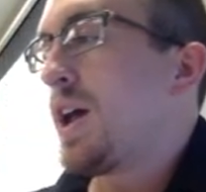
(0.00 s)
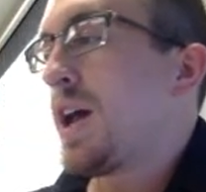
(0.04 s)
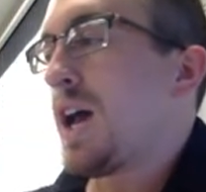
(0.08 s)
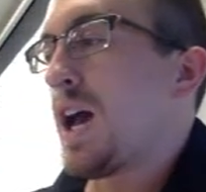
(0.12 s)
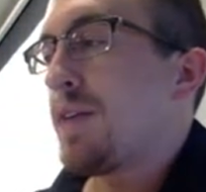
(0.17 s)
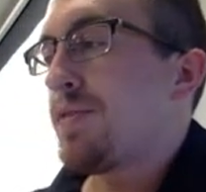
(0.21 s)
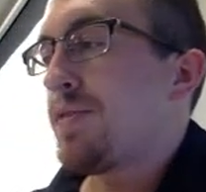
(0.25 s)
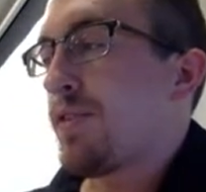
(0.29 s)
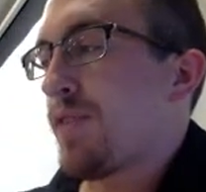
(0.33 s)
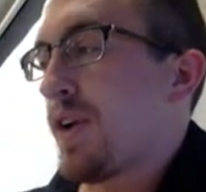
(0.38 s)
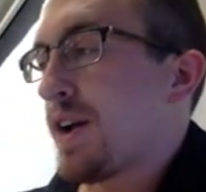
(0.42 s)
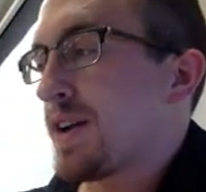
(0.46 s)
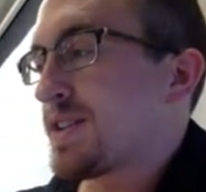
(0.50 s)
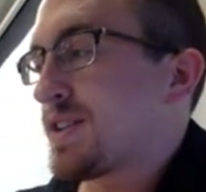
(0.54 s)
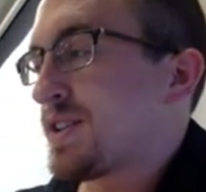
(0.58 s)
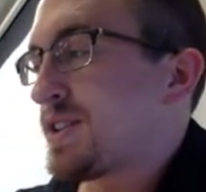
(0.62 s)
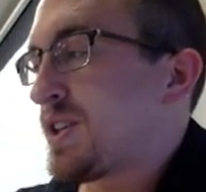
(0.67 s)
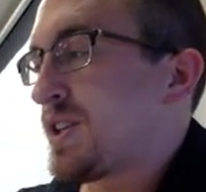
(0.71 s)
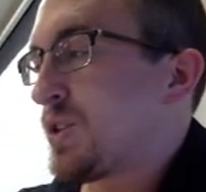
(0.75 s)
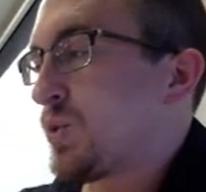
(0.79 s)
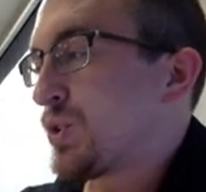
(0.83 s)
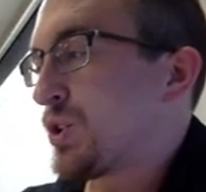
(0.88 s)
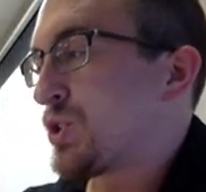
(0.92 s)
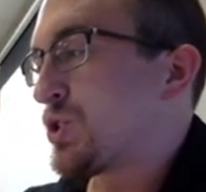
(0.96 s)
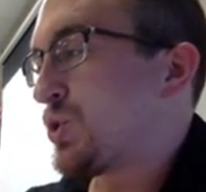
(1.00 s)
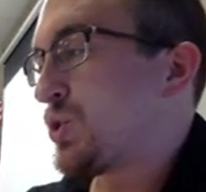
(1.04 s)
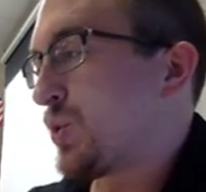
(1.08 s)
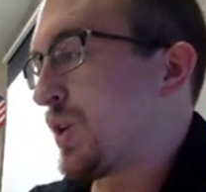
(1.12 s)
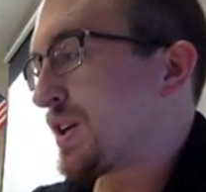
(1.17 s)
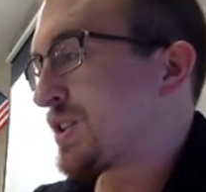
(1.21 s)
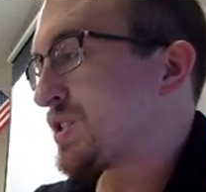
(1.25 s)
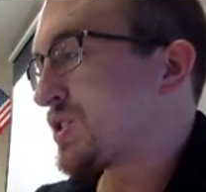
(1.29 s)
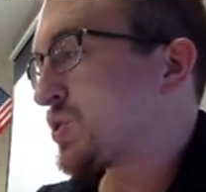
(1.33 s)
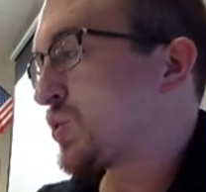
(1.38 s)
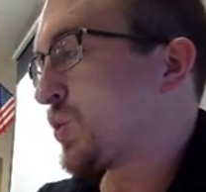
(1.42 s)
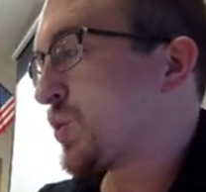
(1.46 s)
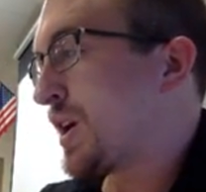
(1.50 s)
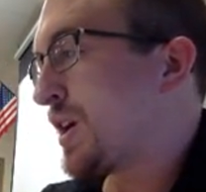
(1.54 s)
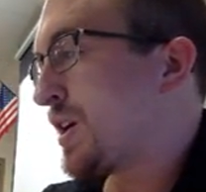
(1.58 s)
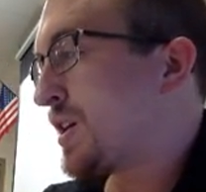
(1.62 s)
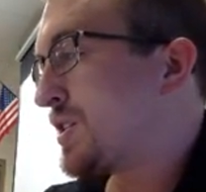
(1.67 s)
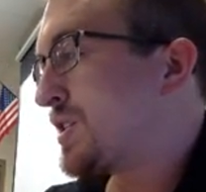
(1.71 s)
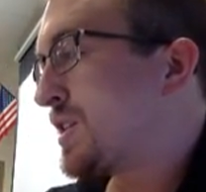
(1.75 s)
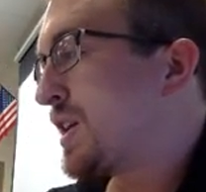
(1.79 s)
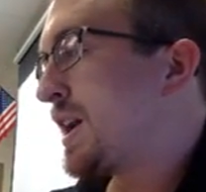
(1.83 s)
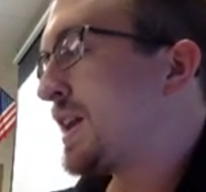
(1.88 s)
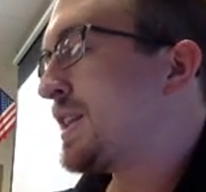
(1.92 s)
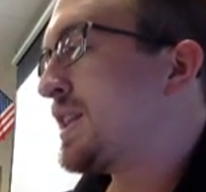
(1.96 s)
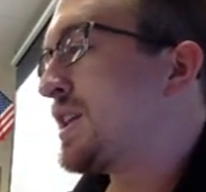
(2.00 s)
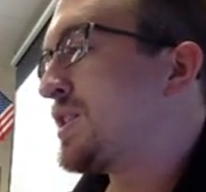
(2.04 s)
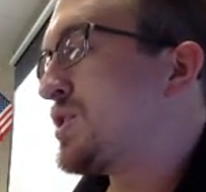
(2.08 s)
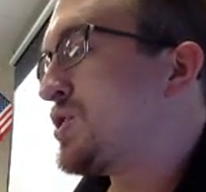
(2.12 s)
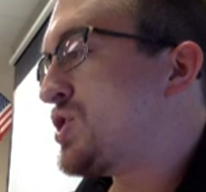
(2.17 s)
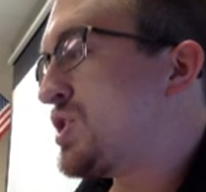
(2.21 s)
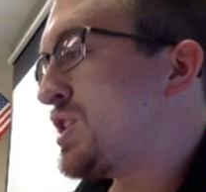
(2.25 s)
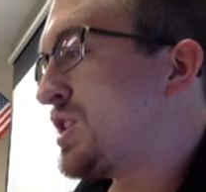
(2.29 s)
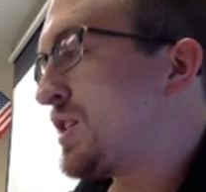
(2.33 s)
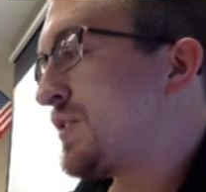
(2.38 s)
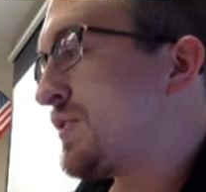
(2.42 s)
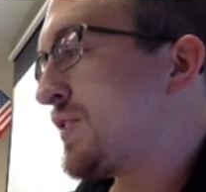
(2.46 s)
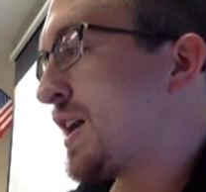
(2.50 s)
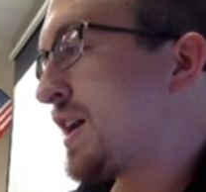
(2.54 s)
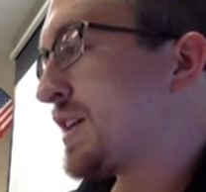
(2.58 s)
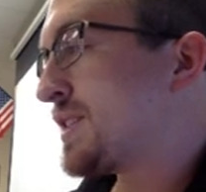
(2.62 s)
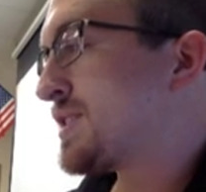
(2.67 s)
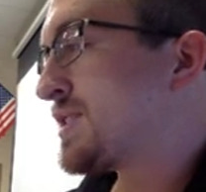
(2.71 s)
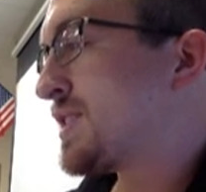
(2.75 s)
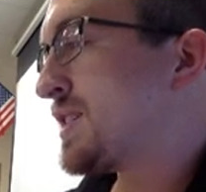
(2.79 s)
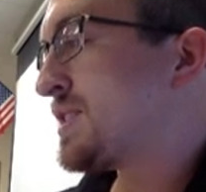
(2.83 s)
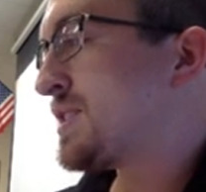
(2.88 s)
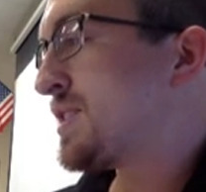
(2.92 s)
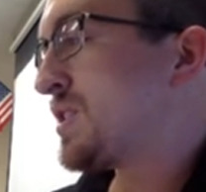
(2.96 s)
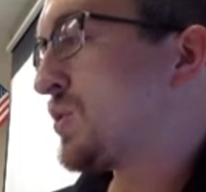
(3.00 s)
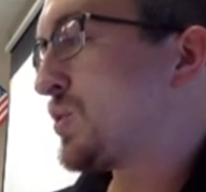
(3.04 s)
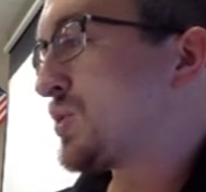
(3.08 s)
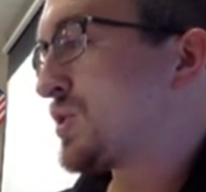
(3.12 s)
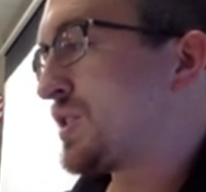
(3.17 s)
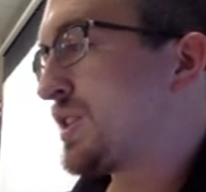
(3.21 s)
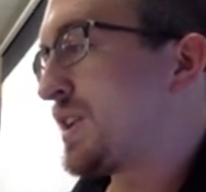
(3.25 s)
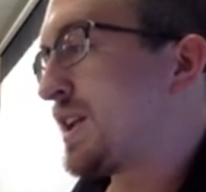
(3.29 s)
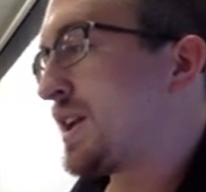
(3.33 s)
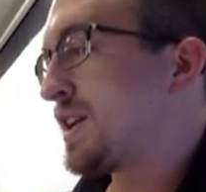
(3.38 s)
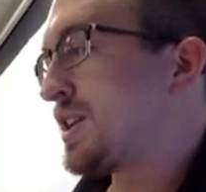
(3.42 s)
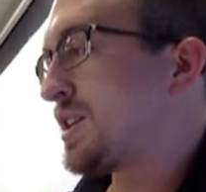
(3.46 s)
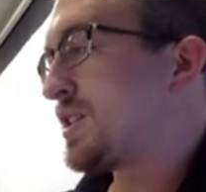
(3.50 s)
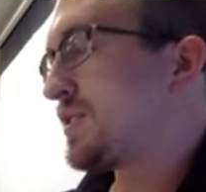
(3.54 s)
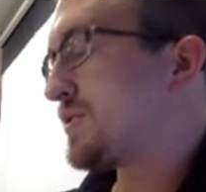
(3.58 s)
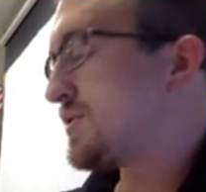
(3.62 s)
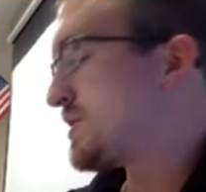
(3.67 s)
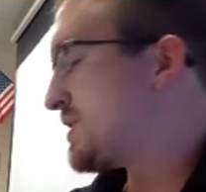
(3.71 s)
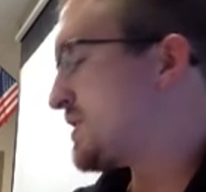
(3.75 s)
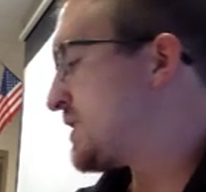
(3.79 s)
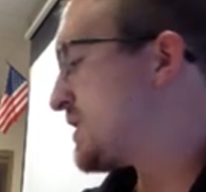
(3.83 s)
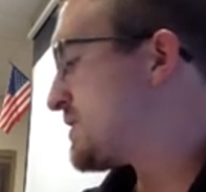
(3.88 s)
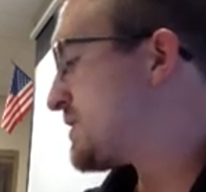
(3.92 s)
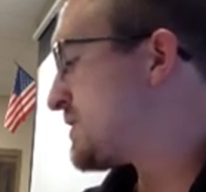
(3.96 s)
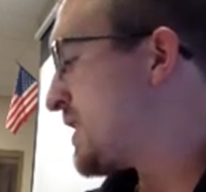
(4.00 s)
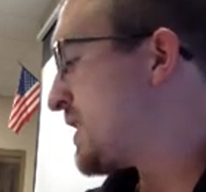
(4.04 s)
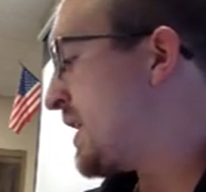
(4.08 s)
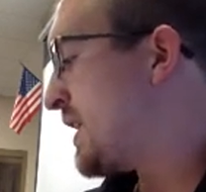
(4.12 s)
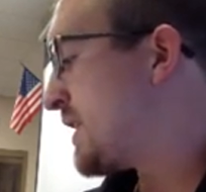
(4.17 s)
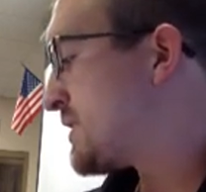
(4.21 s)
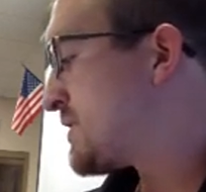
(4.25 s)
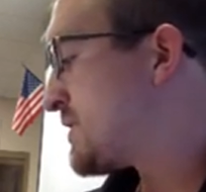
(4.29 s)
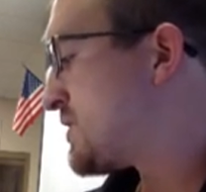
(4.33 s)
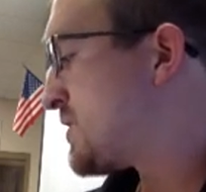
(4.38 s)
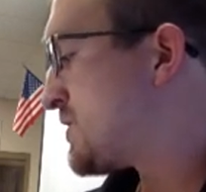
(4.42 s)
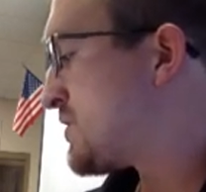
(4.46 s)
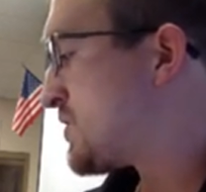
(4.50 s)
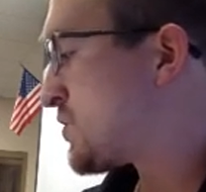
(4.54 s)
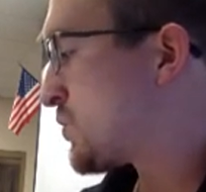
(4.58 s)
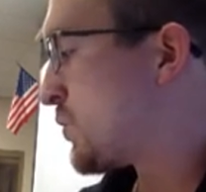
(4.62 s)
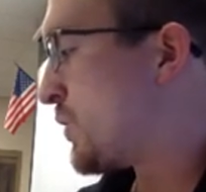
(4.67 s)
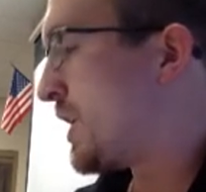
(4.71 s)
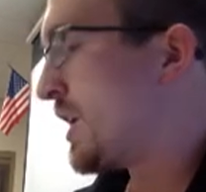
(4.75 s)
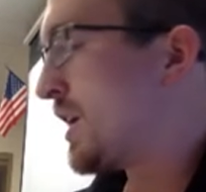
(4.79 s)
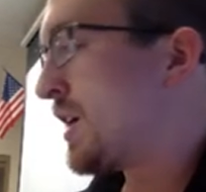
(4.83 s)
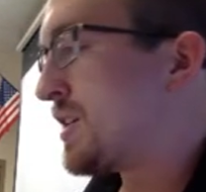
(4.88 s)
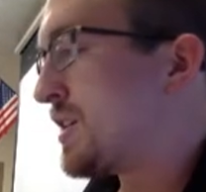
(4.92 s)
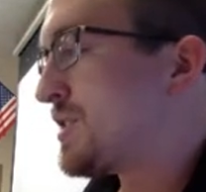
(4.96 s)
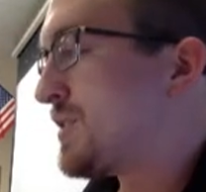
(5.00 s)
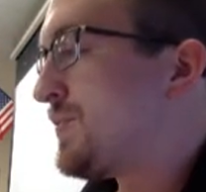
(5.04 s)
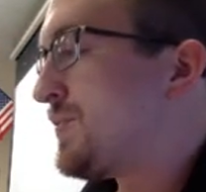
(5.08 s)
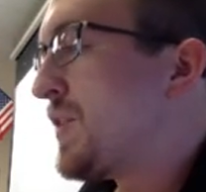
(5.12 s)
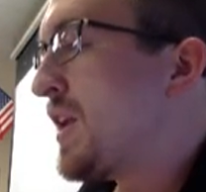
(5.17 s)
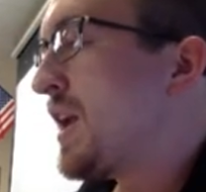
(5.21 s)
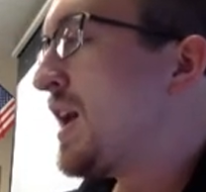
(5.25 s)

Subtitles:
F of x is equal to 2x squared, and then g of x is equal to negative 6x squared.